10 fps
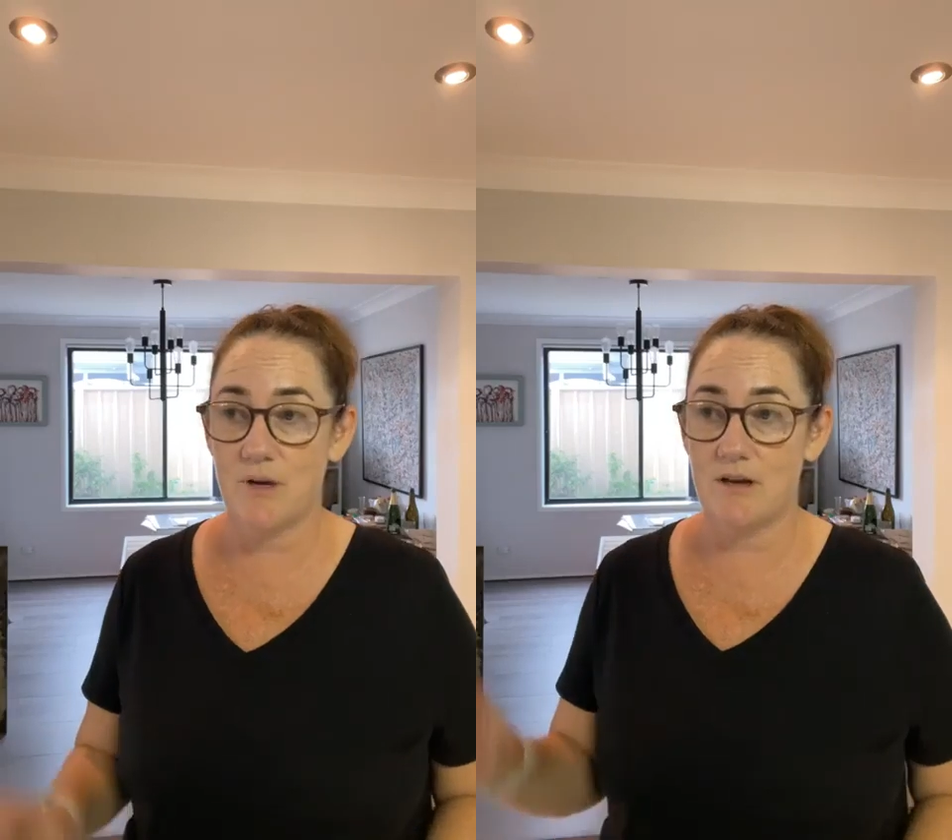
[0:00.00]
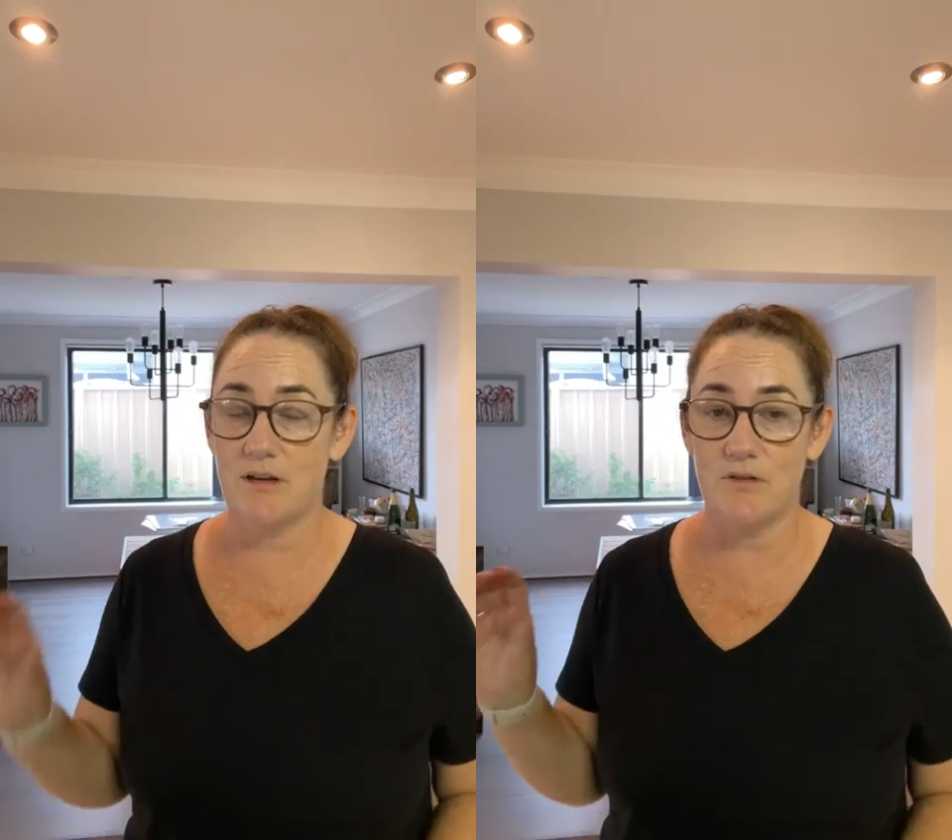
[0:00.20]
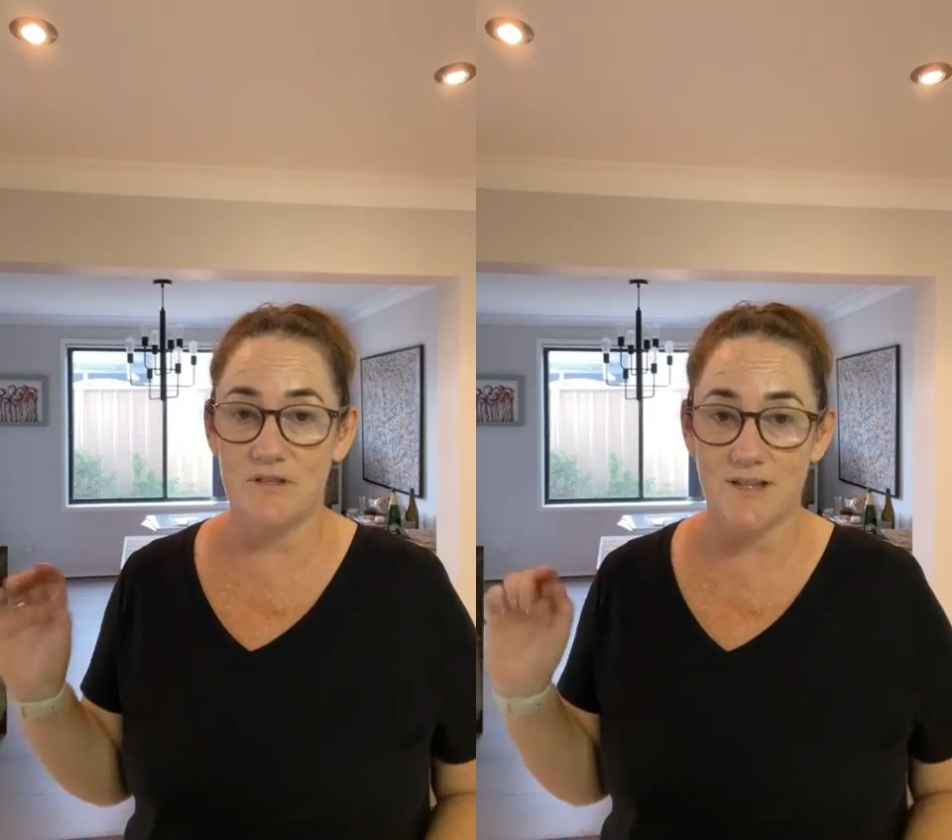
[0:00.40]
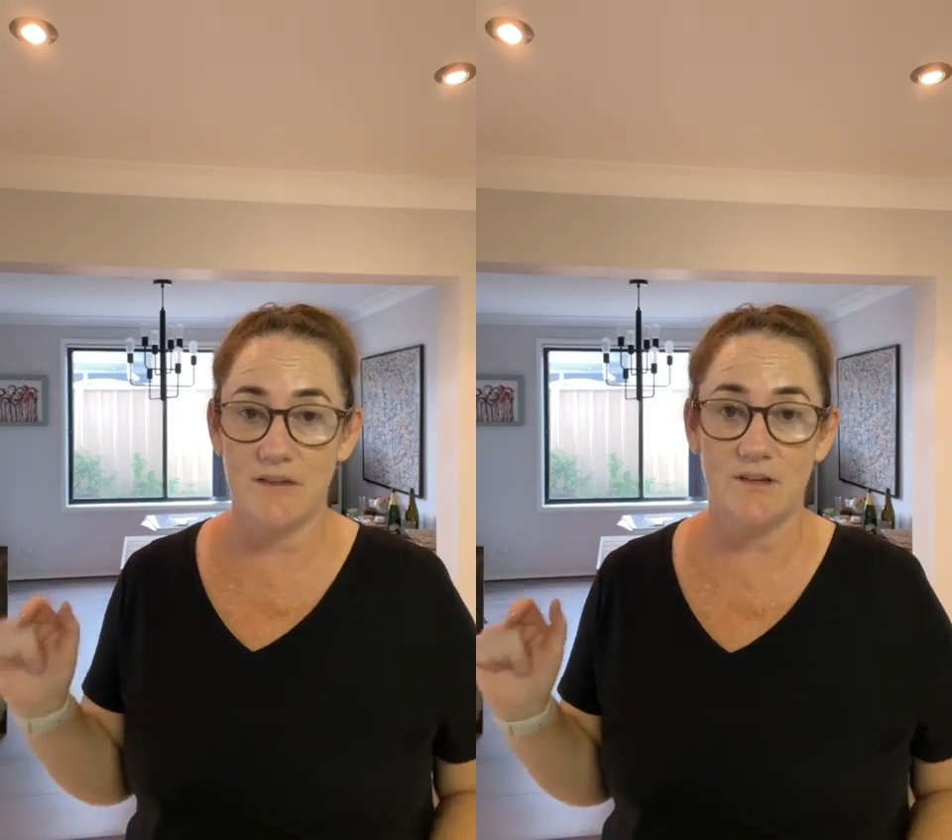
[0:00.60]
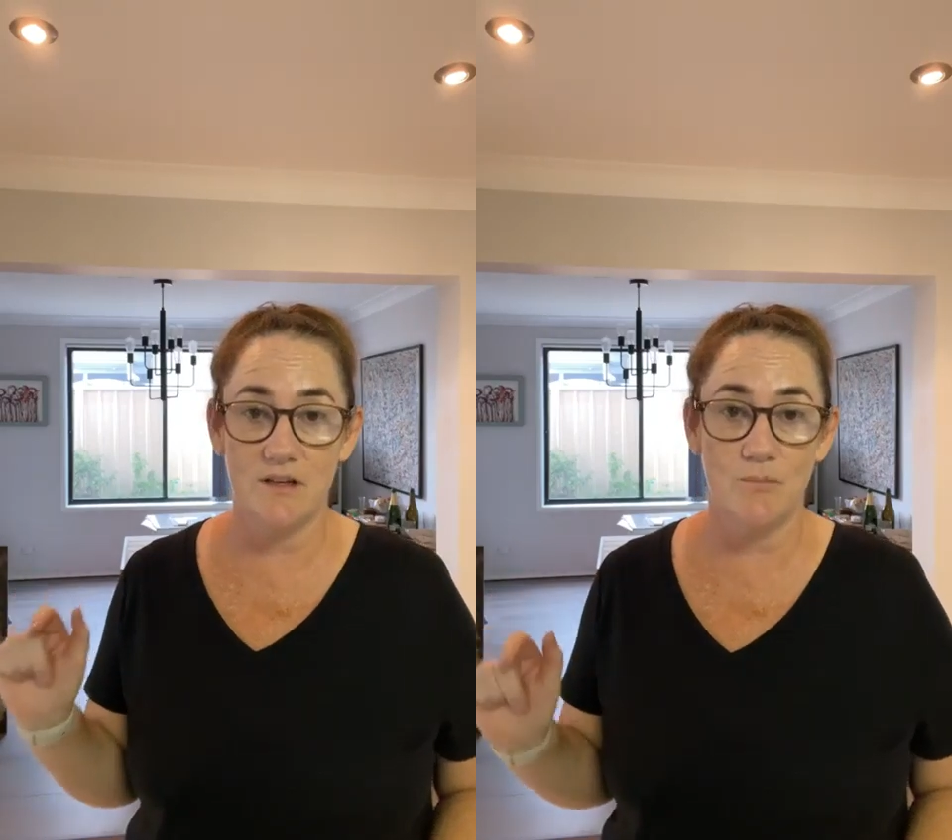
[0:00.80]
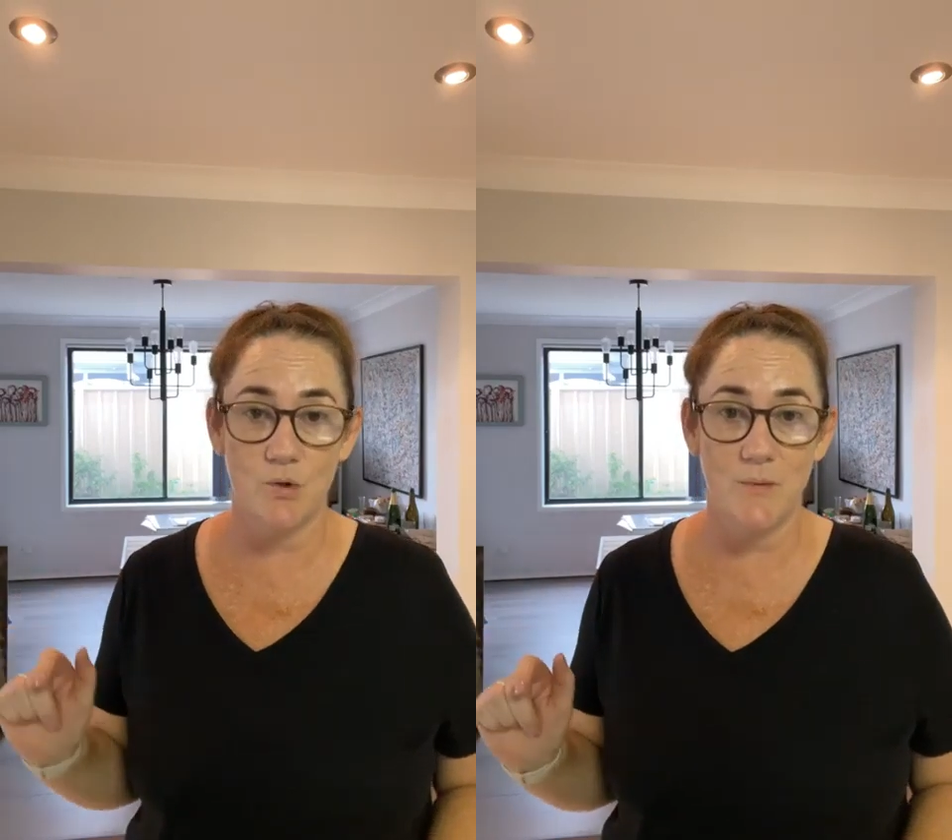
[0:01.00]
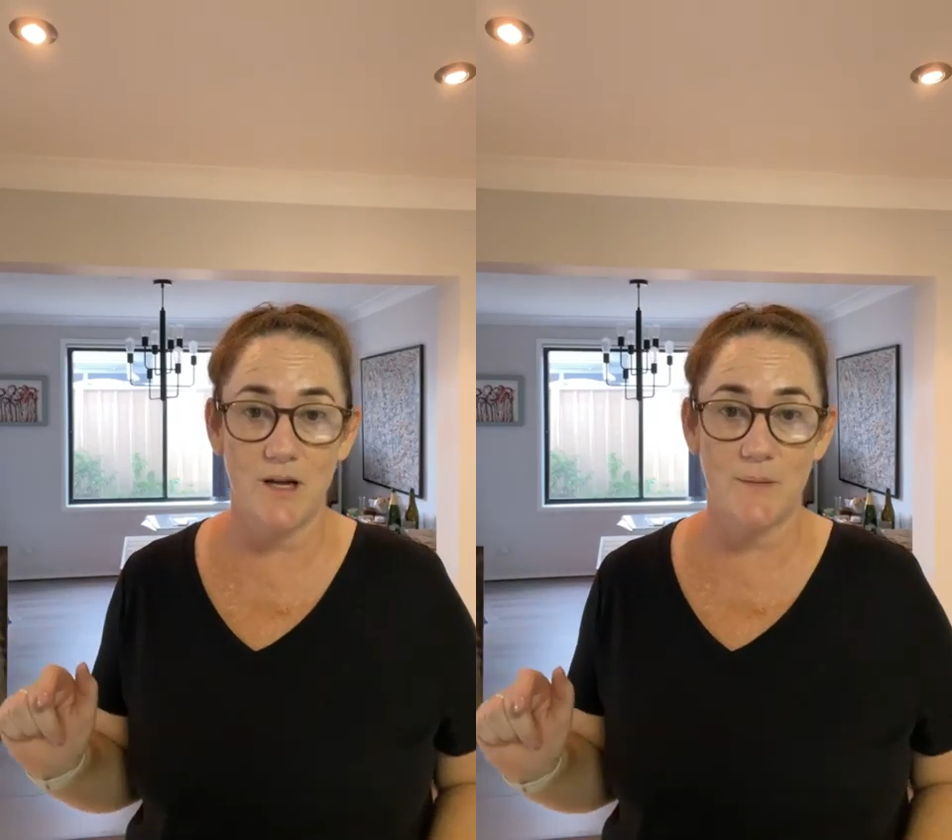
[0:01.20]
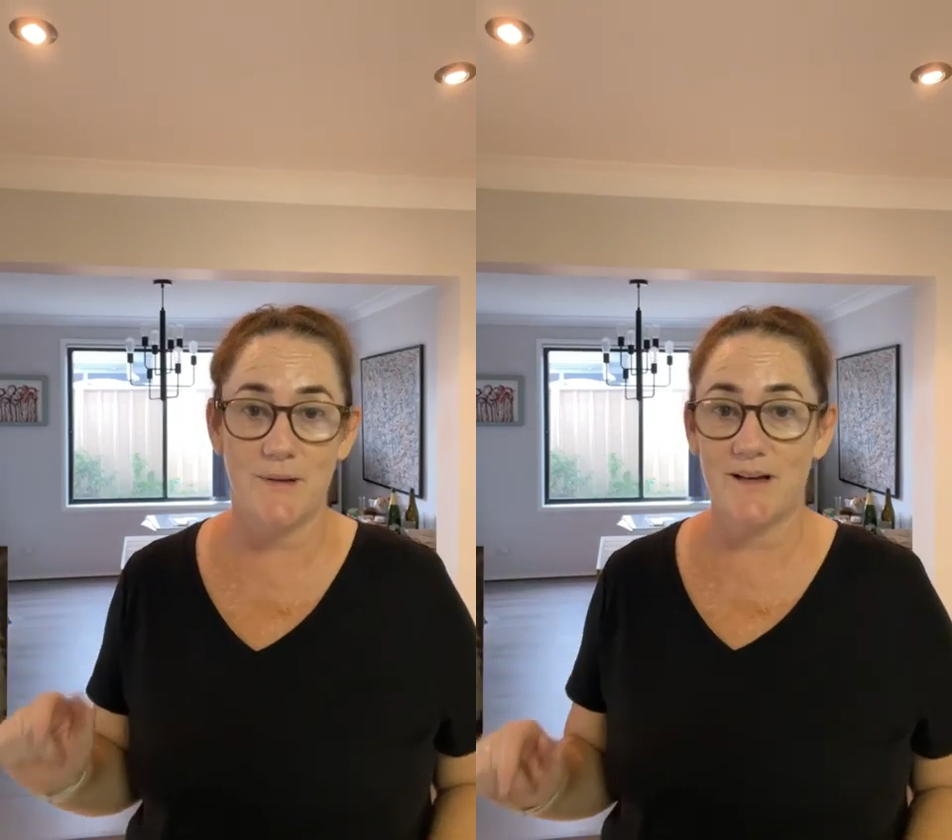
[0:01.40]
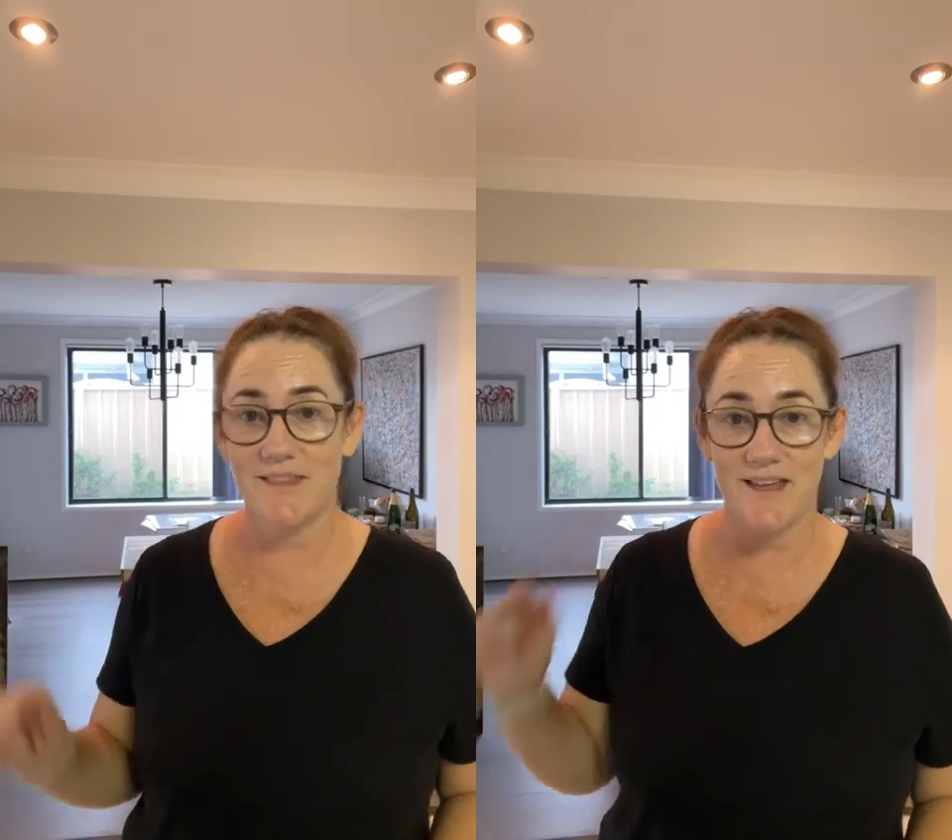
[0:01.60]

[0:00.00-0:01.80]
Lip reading: But if you save it in a bookmark bar,